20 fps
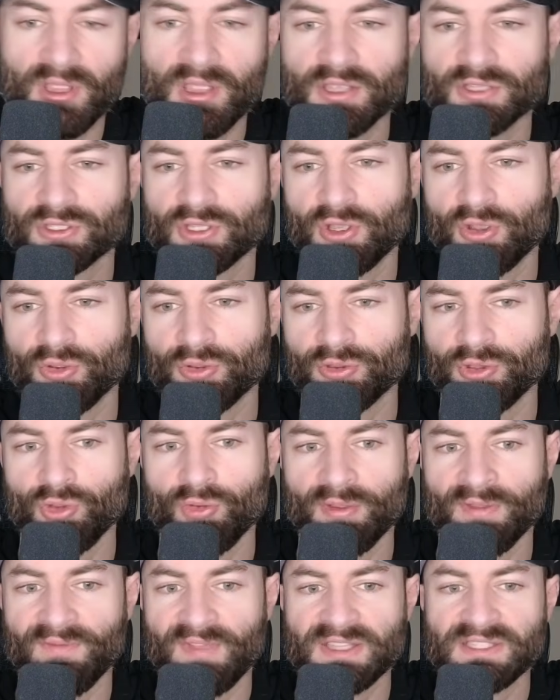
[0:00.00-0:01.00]
So
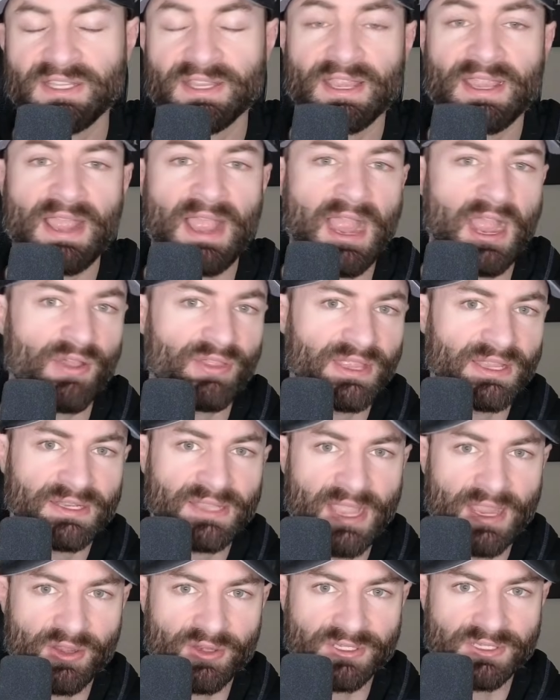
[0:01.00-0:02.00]
you'll investigate how the
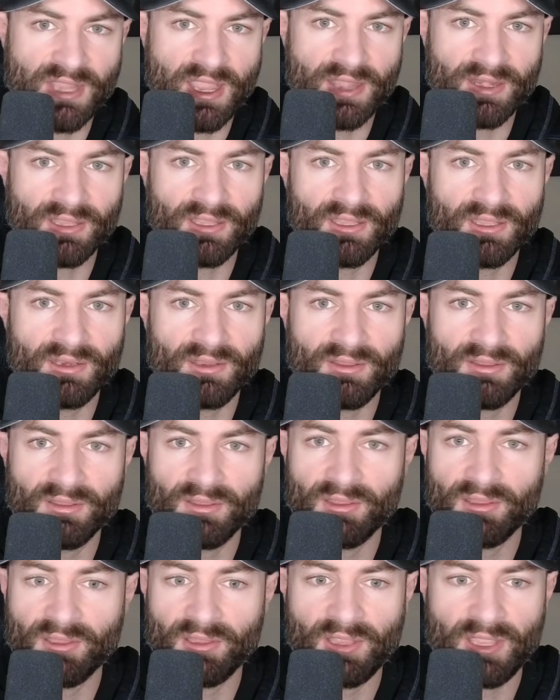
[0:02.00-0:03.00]
attackers got in,
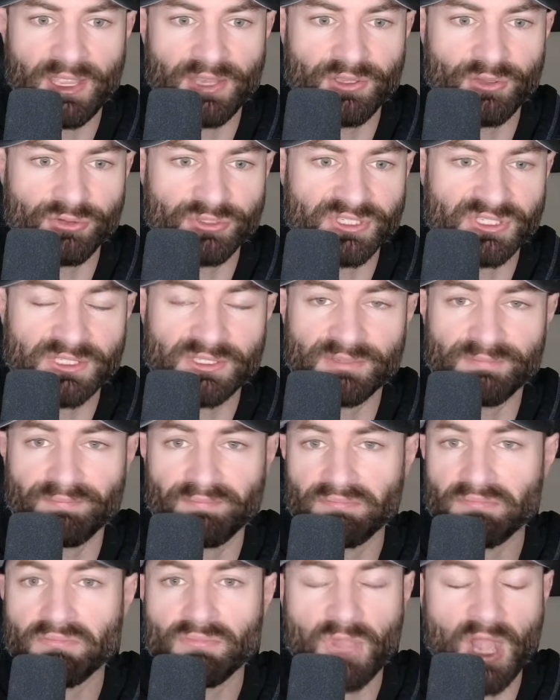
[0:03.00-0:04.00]
and you'll just
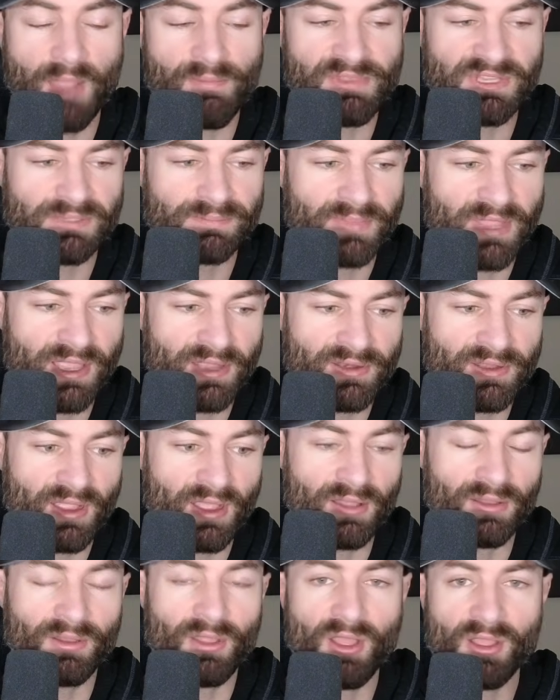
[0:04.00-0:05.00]
probably spend
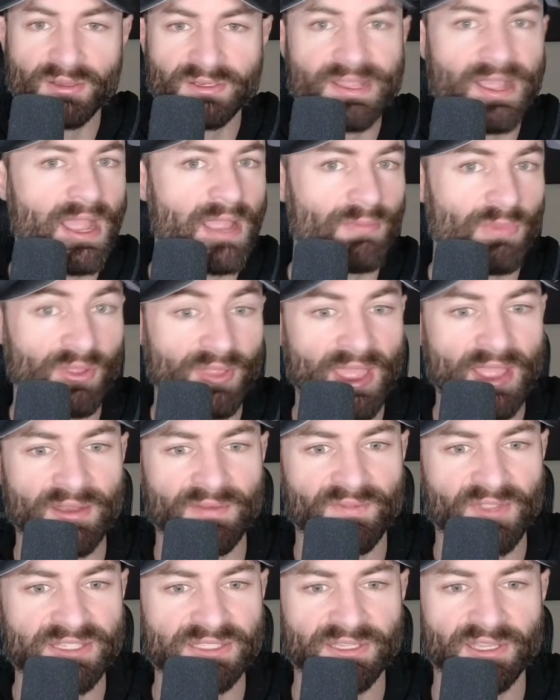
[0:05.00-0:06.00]
a long time on that
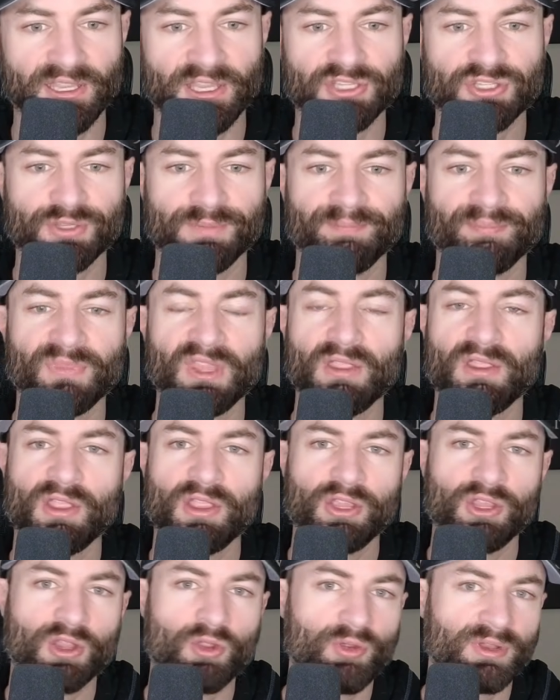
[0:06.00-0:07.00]
investigation.
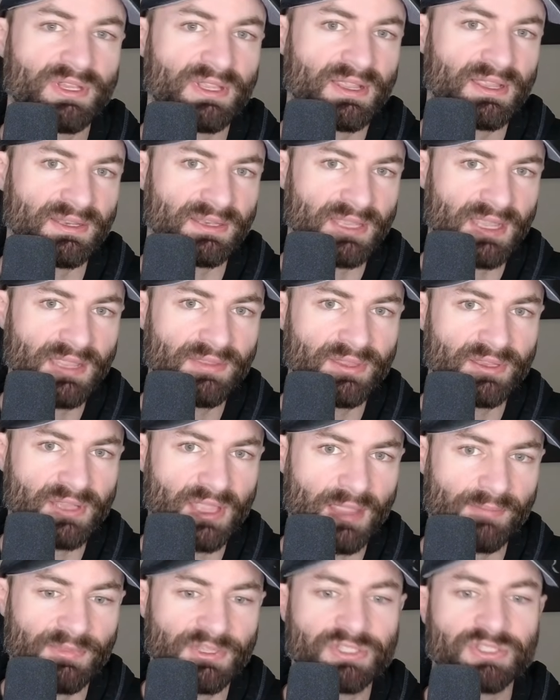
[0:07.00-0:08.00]
You're going to contain the
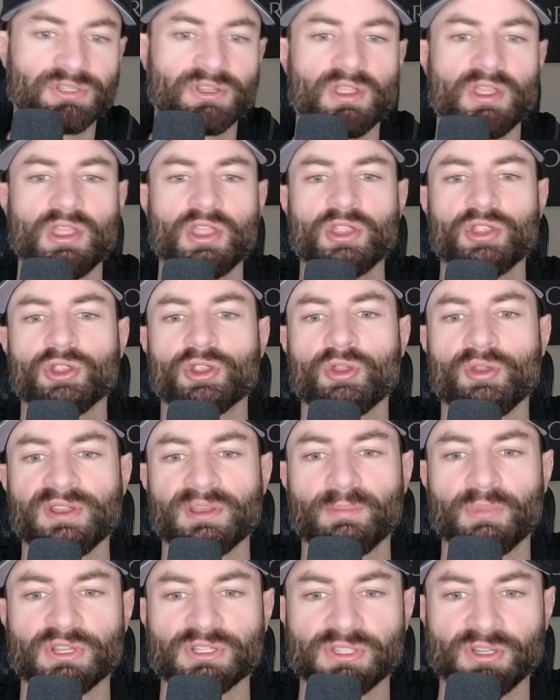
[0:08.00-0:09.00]
damage, you're going to
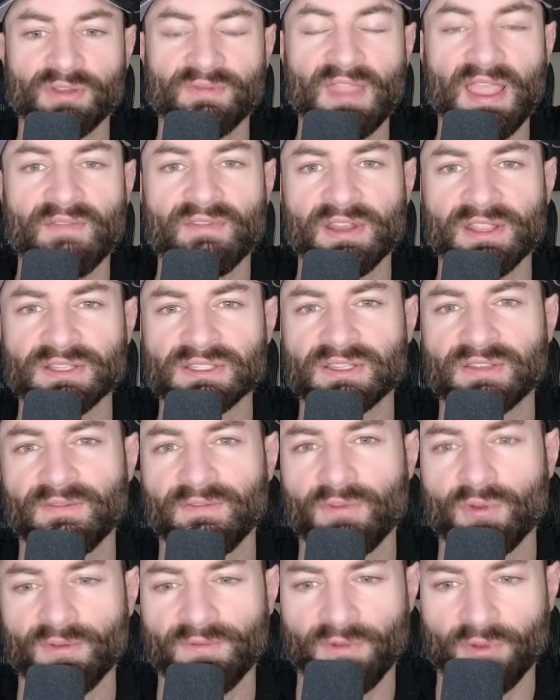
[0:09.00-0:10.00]
preserve evidence
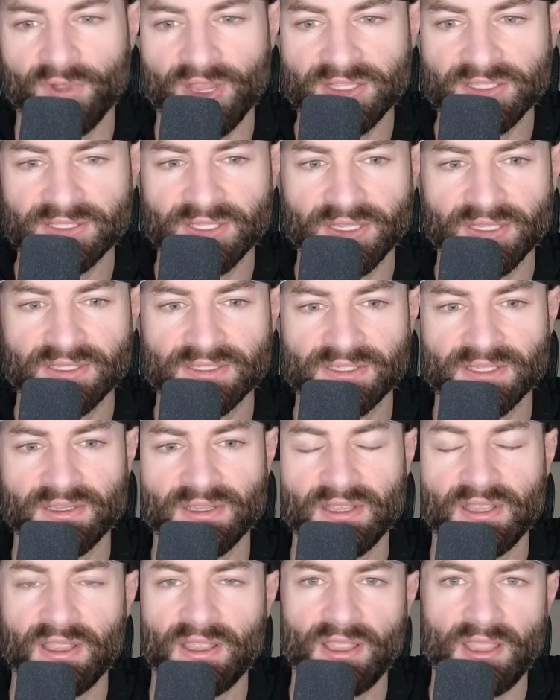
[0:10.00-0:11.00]
for forensics
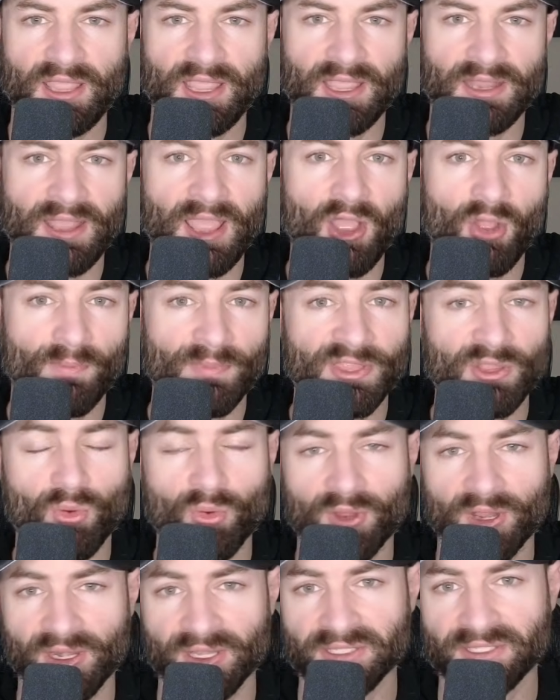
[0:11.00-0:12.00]
and help the
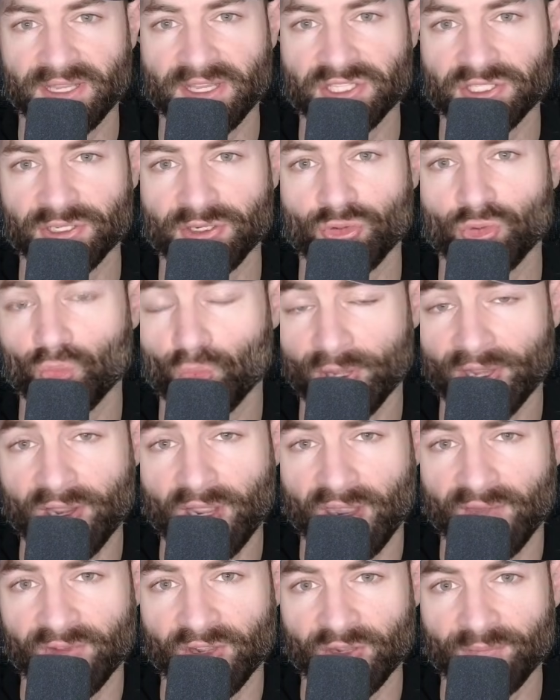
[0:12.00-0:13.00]
organization
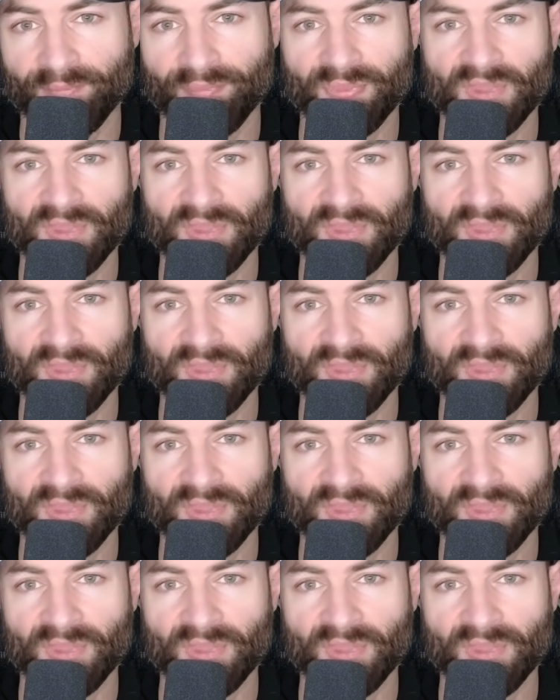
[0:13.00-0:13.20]
recover.